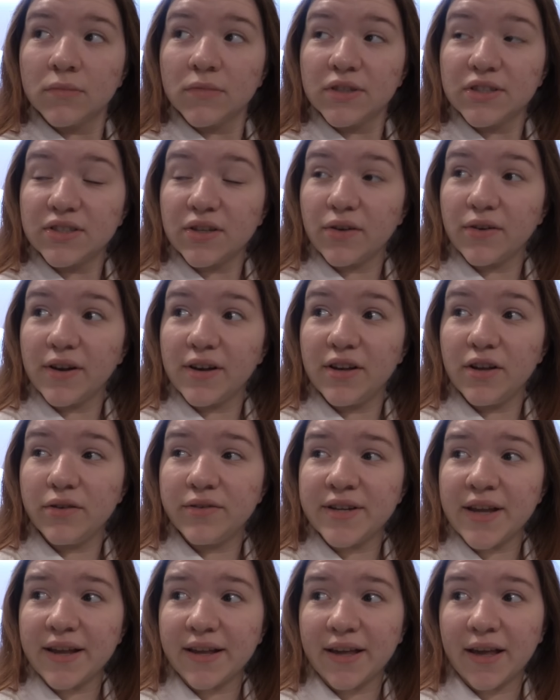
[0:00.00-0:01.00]
So did you
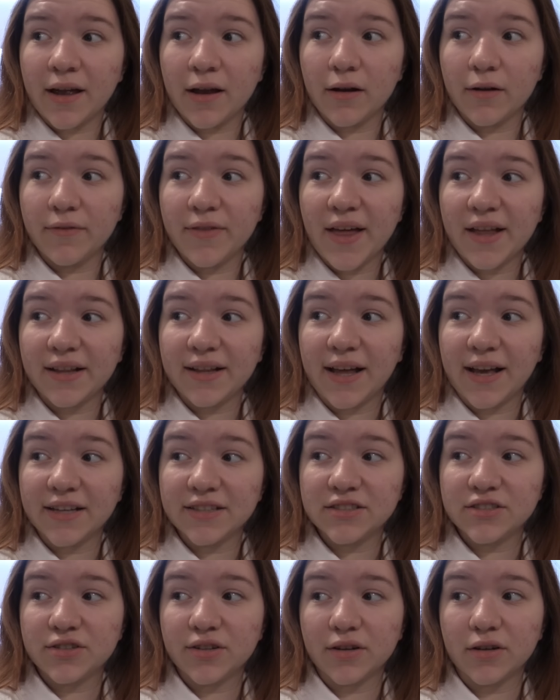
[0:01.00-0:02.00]
take care of that
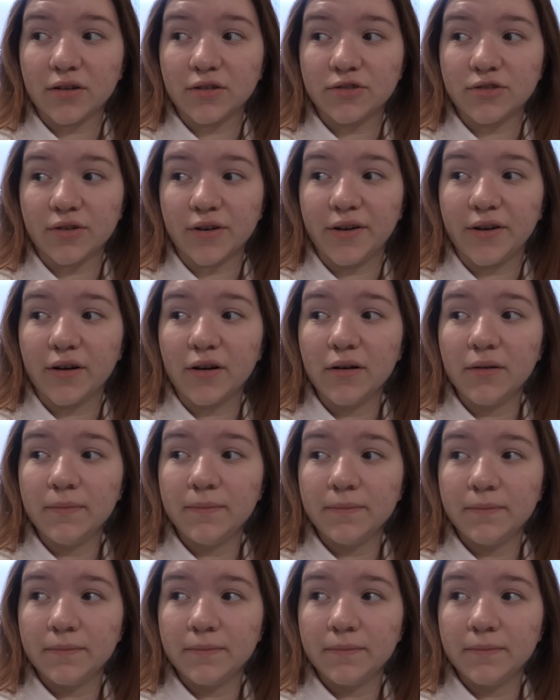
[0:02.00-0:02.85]
last trick-or-treater?